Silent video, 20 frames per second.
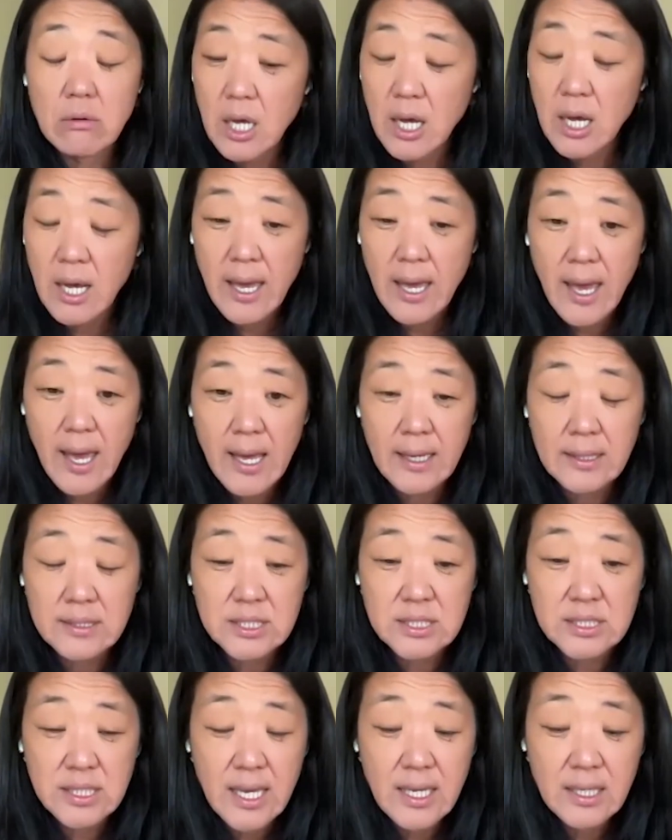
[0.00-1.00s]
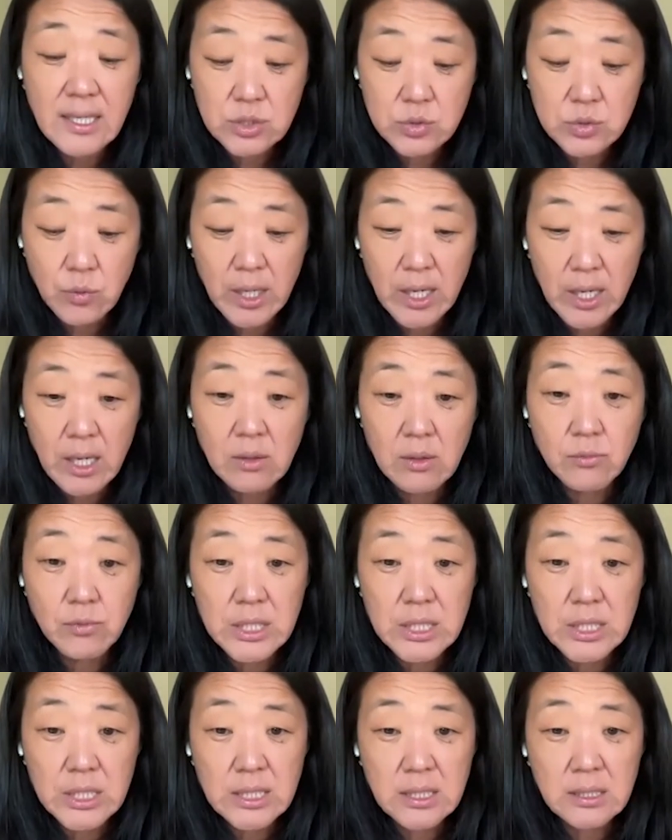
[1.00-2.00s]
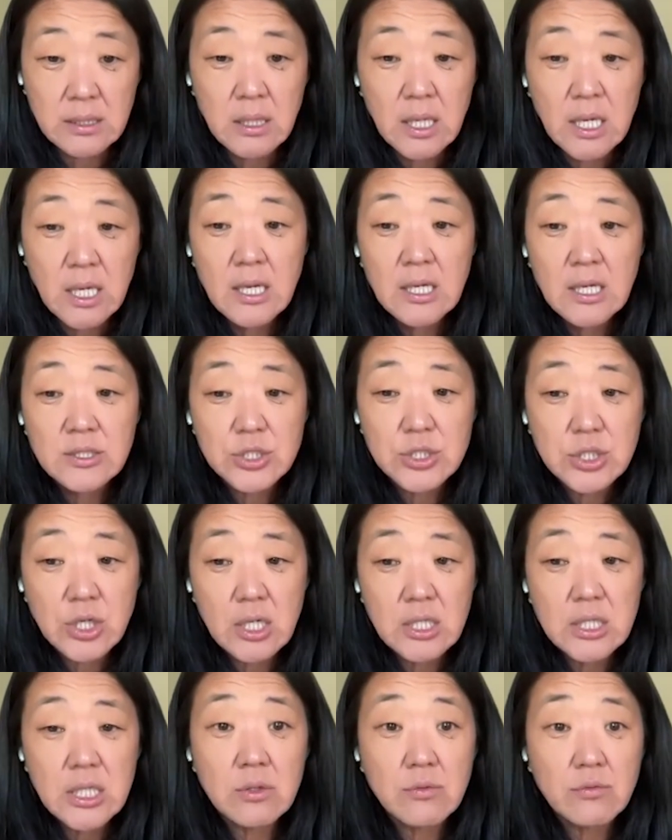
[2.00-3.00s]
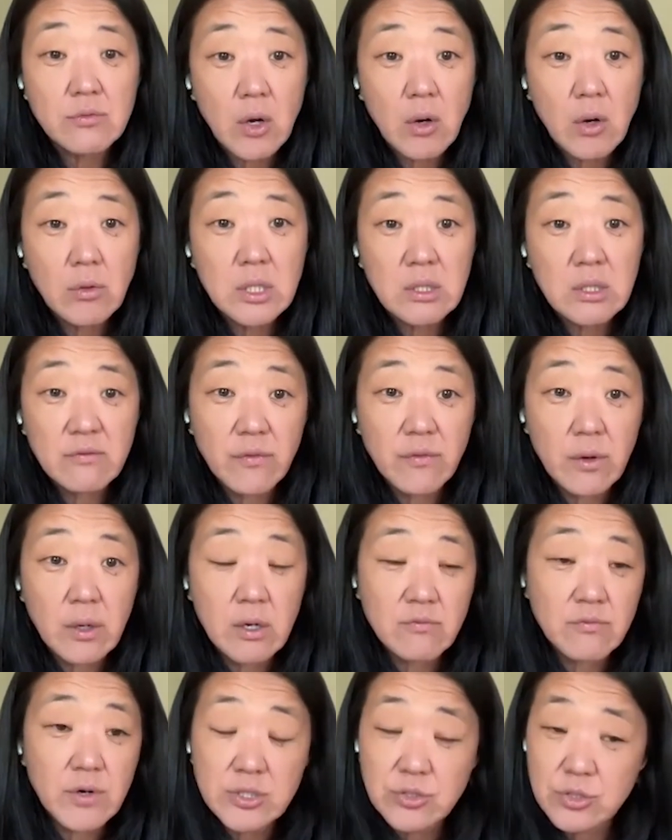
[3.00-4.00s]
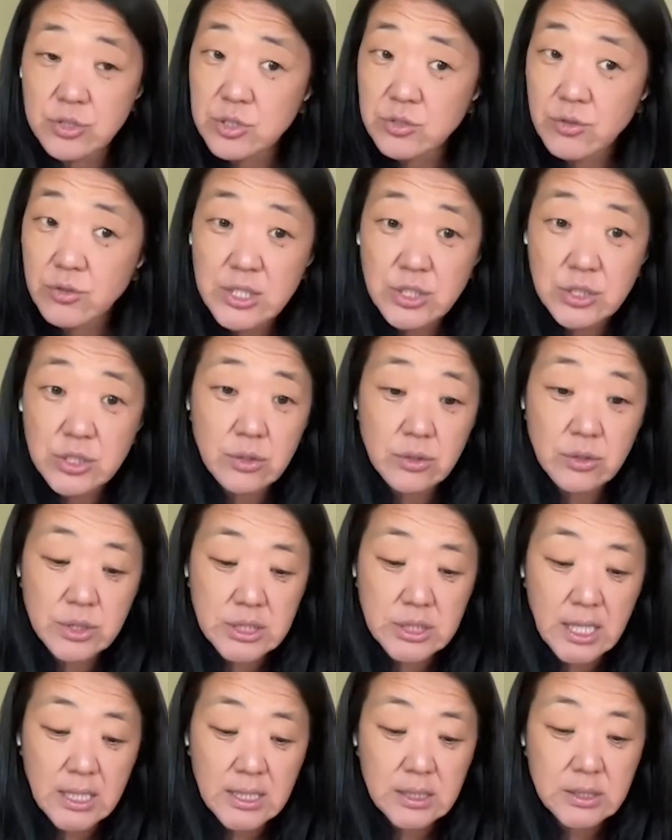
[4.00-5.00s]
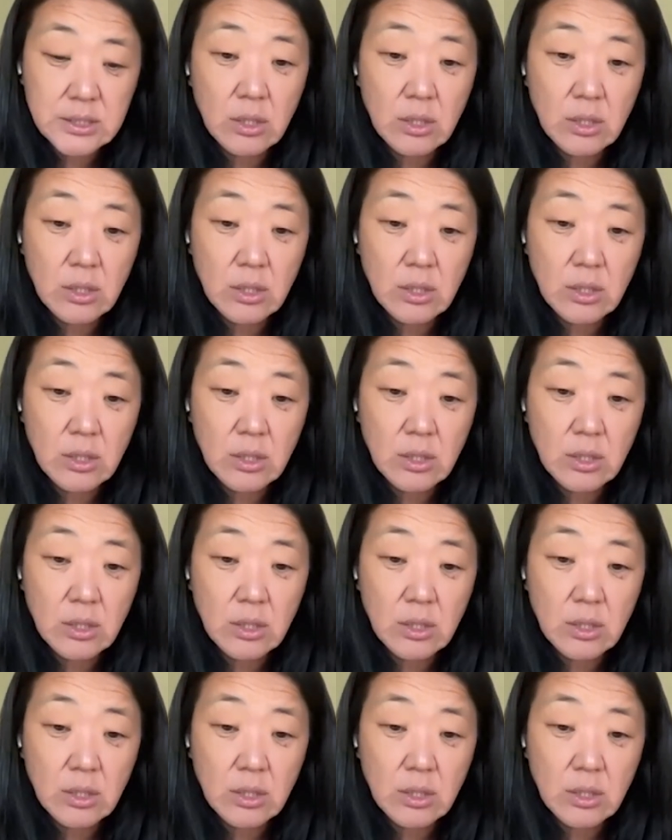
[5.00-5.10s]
a stage where we can start enrolling for a registrational study.